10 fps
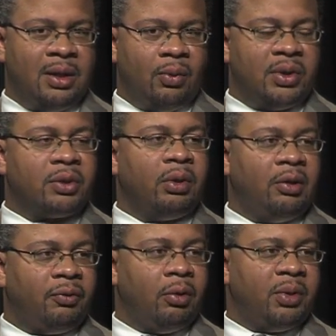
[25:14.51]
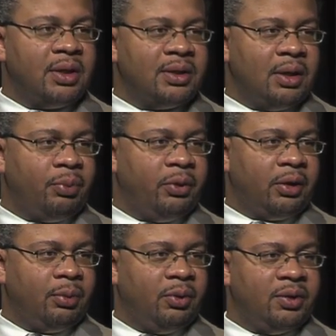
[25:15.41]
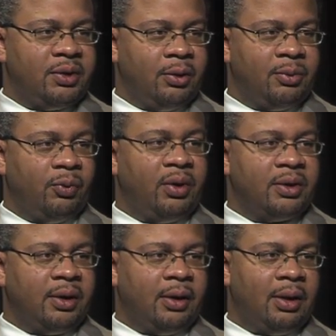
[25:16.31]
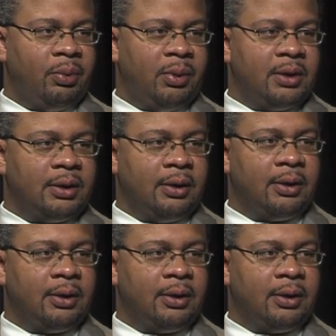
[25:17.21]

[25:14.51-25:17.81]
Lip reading: we screen for it because it's unpredictable in terms of when it's going to happen, basically.